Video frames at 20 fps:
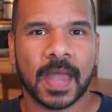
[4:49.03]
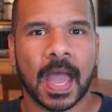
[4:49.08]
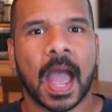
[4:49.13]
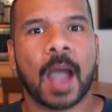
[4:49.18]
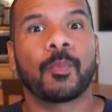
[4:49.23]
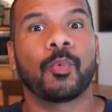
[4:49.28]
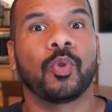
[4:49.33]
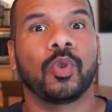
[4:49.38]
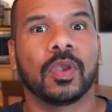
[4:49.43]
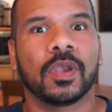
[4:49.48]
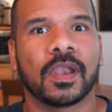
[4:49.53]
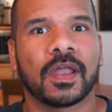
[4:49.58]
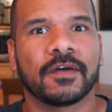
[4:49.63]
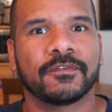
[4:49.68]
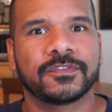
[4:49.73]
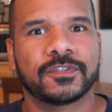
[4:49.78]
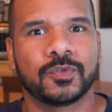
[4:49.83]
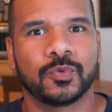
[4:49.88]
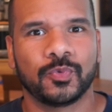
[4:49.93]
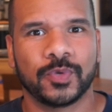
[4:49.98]
I would
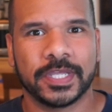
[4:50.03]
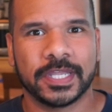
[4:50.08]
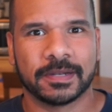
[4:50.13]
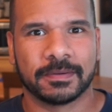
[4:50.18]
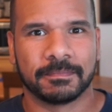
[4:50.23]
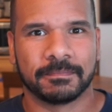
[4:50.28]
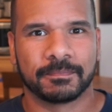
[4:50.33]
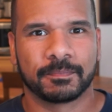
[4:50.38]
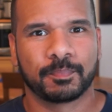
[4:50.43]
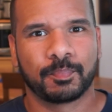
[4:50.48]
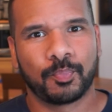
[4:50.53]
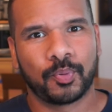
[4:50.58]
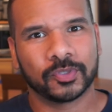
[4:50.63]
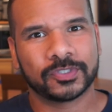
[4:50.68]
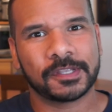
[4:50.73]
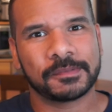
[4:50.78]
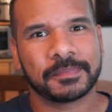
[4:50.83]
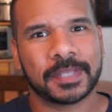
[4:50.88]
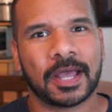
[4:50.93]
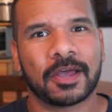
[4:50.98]
love to read them.
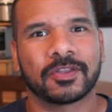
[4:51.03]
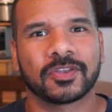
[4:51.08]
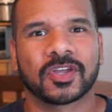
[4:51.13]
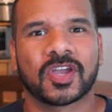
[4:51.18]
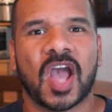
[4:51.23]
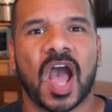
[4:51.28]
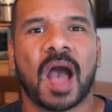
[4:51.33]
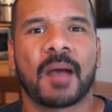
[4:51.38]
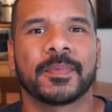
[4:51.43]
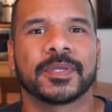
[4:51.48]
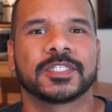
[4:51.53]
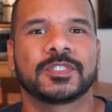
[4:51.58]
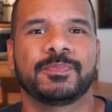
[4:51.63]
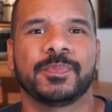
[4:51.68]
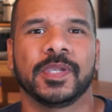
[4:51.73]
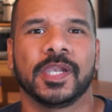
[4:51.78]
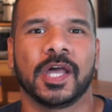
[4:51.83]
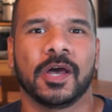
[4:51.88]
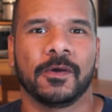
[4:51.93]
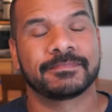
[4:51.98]
Put them down in the comments
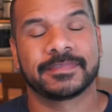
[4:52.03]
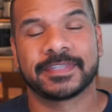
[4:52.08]
below.